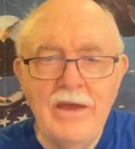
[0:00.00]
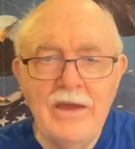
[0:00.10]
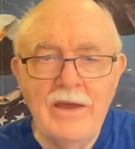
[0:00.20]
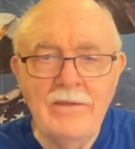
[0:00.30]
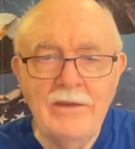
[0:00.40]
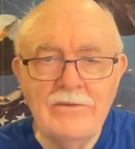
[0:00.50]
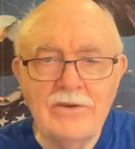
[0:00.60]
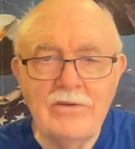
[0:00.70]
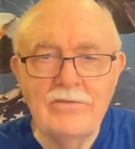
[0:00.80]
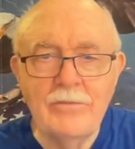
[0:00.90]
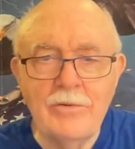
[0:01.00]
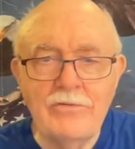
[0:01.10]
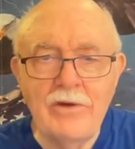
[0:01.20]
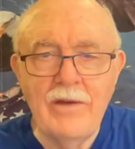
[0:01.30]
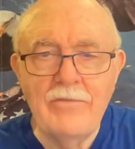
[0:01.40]
and they chose to
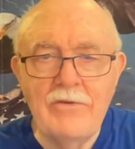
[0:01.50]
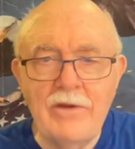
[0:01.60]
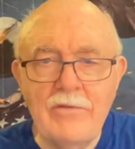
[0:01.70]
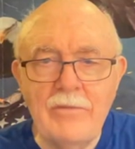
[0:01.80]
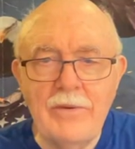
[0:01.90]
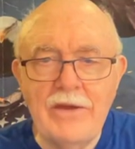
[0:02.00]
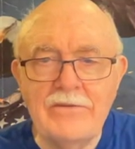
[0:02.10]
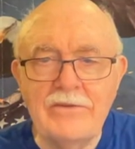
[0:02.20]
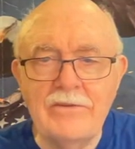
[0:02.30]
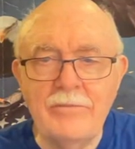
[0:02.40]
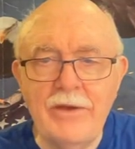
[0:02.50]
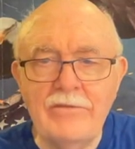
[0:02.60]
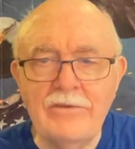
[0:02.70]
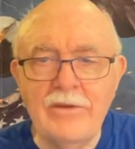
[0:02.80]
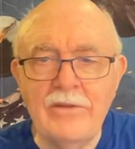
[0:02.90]
prescribe the drug to patients
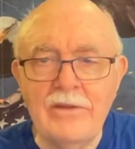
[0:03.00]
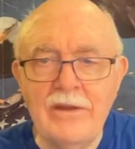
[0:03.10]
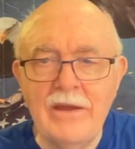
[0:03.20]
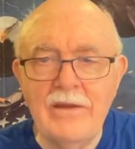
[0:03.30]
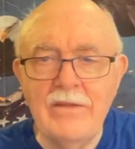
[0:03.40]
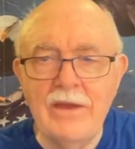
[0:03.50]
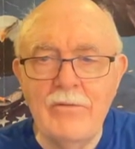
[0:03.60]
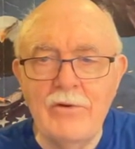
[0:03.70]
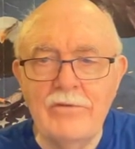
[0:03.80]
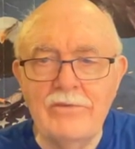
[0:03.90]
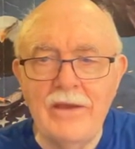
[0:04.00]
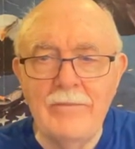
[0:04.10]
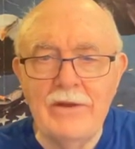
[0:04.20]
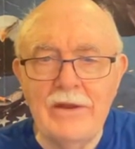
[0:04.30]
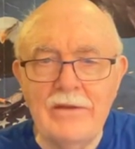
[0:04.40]
based on the data they were
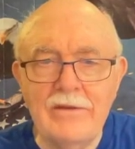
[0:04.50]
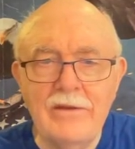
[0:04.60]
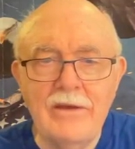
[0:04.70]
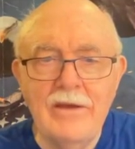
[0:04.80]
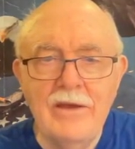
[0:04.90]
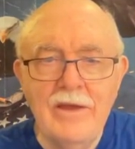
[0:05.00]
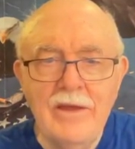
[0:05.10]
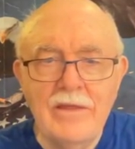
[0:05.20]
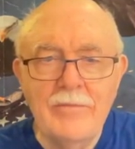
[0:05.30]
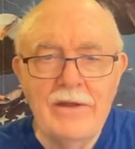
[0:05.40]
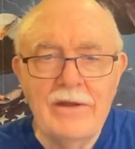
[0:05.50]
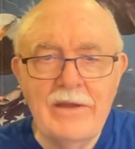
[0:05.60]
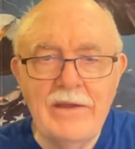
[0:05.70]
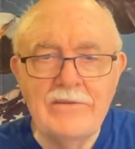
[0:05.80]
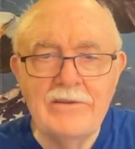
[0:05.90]
examining. The
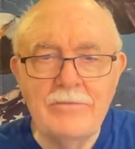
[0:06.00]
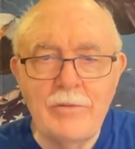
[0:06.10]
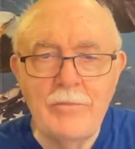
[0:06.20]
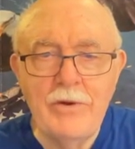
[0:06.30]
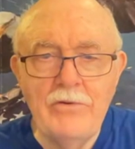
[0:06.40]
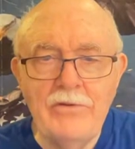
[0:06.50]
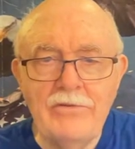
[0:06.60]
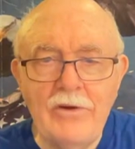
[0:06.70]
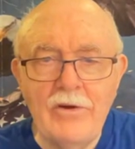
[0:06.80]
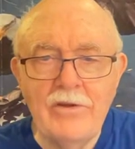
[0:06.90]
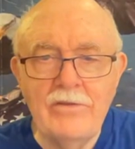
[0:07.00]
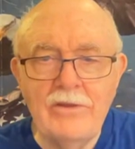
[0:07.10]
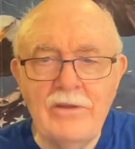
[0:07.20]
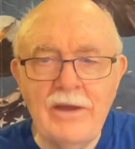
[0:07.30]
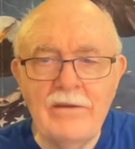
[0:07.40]
medication's proponents argued the
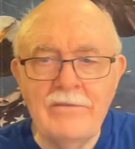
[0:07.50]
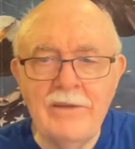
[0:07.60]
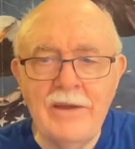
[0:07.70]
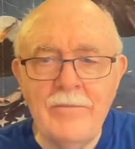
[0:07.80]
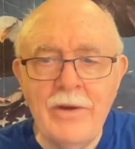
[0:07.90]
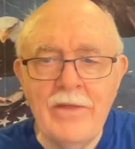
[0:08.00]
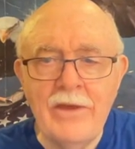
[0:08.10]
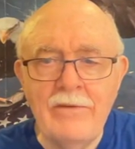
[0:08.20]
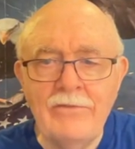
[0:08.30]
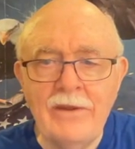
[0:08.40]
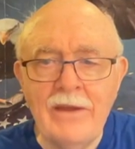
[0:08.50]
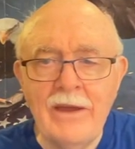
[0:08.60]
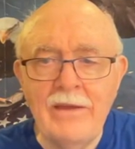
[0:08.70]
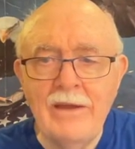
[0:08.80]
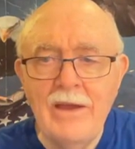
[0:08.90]
data cited by the
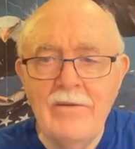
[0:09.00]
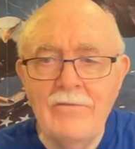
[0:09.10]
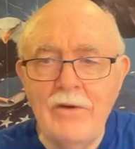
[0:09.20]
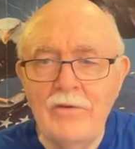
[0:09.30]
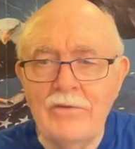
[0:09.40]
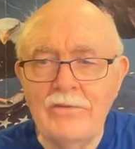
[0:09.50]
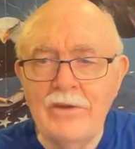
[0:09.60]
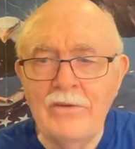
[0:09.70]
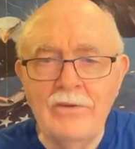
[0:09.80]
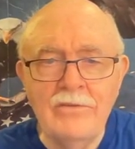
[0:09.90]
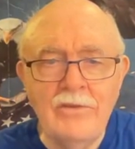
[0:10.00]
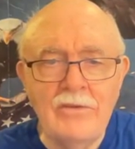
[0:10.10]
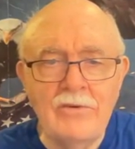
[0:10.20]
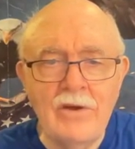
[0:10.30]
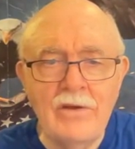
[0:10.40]
FDA focused on using the
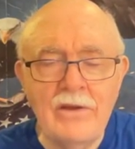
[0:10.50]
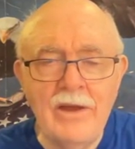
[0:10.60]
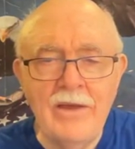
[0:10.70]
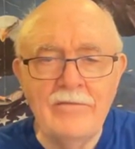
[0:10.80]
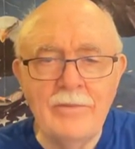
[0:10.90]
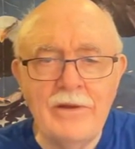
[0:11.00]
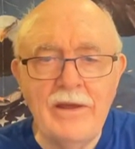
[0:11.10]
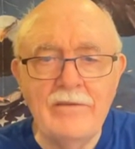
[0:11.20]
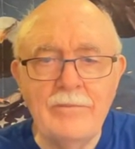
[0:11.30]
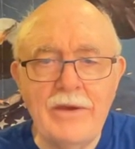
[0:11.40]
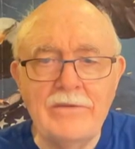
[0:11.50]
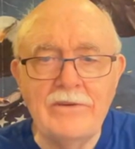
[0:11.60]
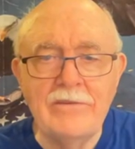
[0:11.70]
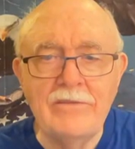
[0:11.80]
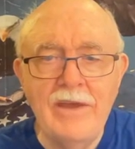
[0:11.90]
drug in hospitalized
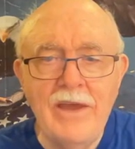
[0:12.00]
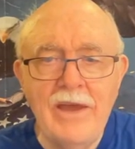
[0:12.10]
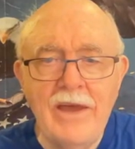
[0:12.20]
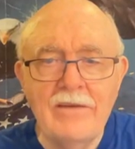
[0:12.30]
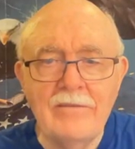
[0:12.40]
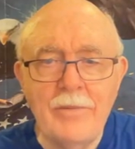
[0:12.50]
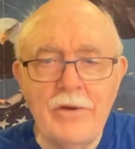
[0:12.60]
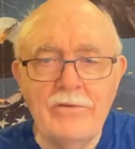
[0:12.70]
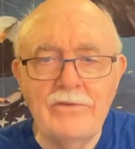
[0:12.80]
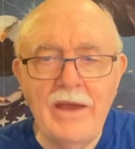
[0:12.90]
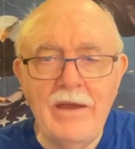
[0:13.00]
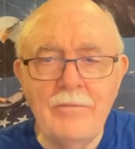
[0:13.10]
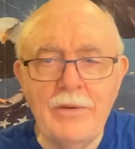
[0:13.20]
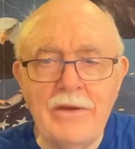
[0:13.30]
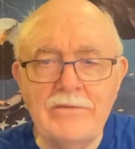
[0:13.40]
patients as opposed to
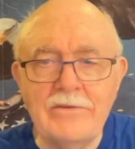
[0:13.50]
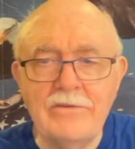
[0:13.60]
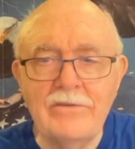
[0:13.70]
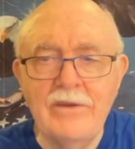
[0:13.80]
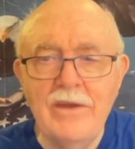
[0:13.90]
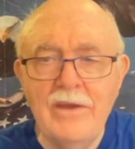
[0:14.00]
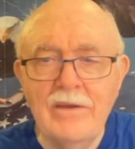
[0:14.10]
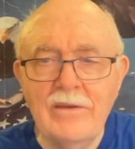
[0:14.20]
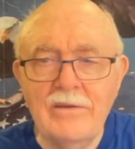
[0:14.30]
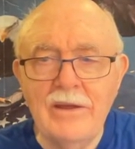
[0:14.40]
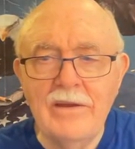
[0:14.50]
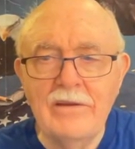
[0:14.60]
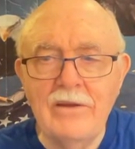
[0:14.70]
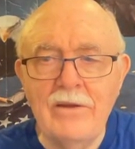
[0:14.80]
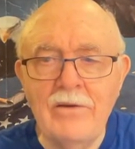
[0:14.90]
outpatients, contained
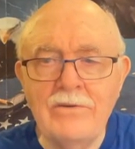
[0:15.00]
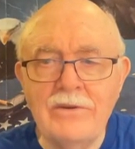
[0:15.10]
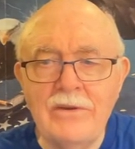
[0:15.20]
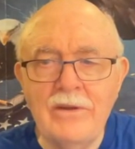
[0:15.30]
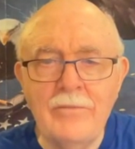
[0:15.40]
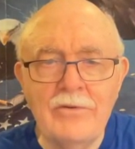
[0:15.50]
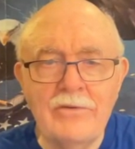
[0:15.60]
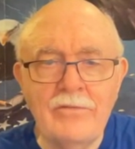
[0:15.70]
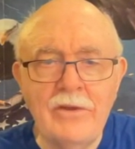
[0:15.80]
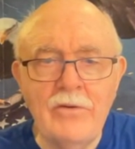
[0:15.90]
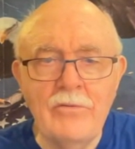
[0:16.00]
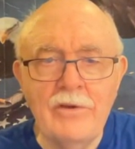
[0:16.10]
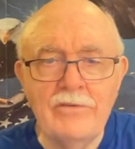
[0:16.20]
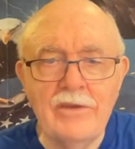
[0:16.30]
large numbers of low-risk